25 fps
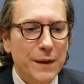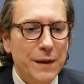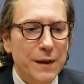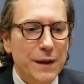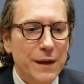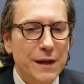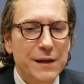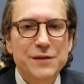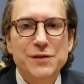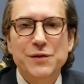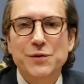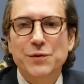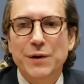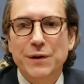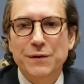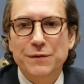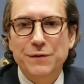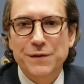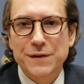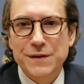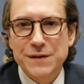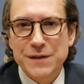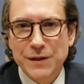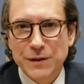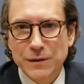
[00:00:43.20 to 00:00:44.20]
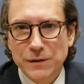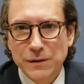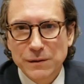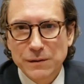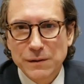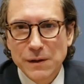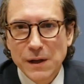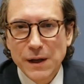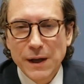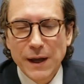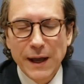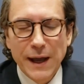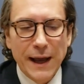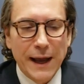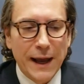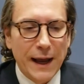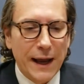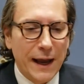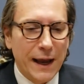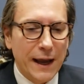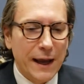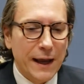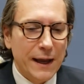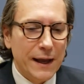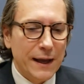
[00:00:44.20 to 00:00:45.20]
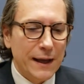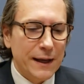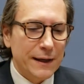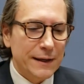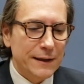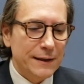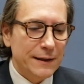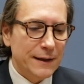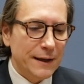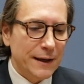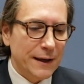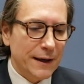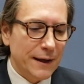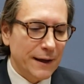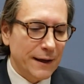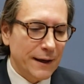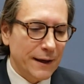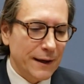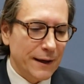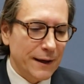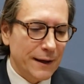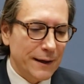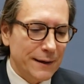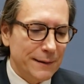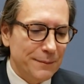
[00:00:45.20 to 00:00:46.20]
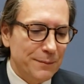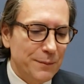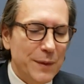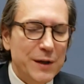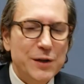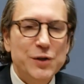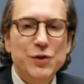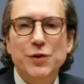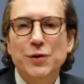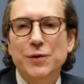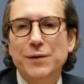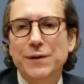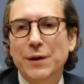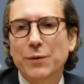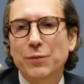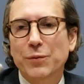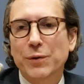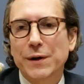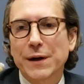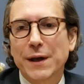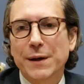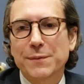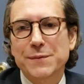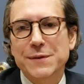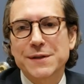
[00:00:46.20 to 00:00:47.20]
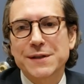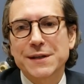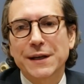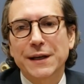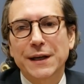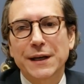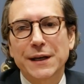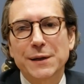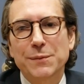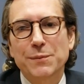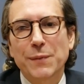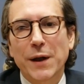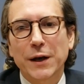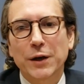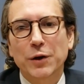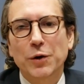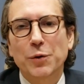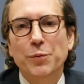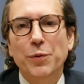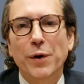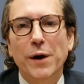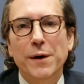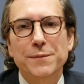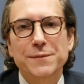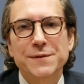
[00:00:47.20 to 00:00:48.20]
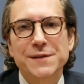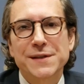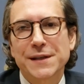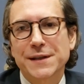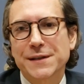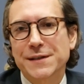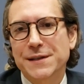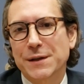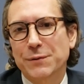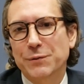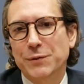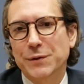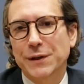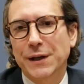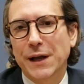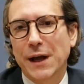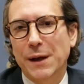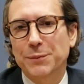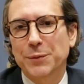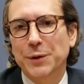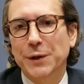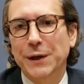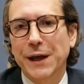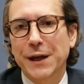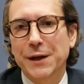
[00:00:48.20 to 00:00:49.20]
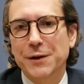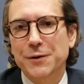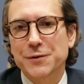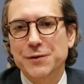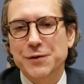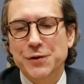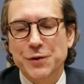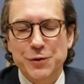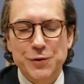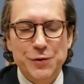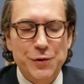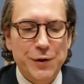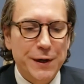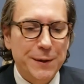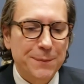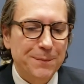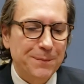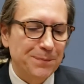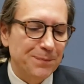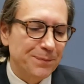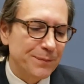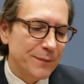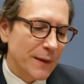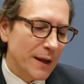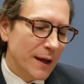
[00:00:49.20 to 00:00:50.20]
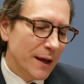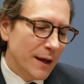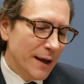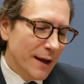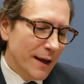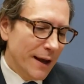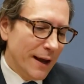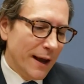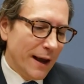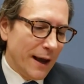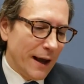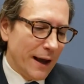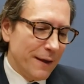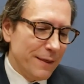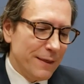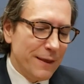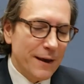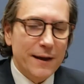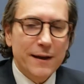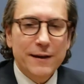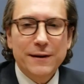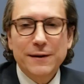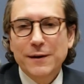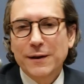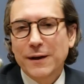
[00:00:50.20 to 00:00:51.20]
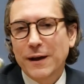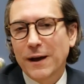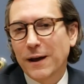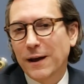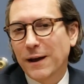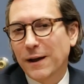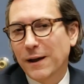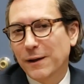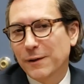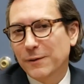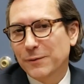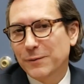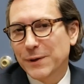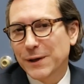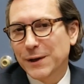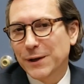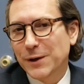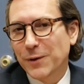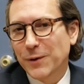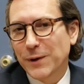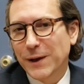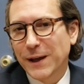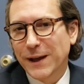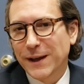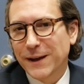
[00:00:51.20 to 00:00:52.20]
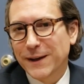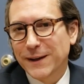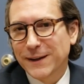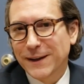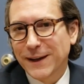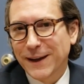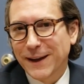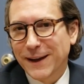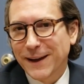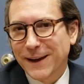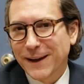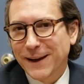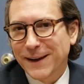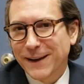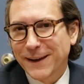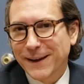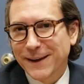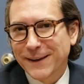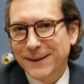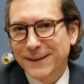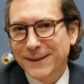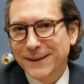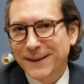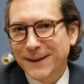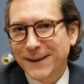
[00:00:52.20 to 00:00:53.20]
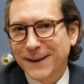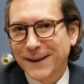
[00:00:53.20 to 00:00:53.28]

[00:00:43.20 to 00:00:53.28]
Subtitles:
history and physical and make sure that we're not missing any medical problems, things that would complicate your surgery. And then we go ahead and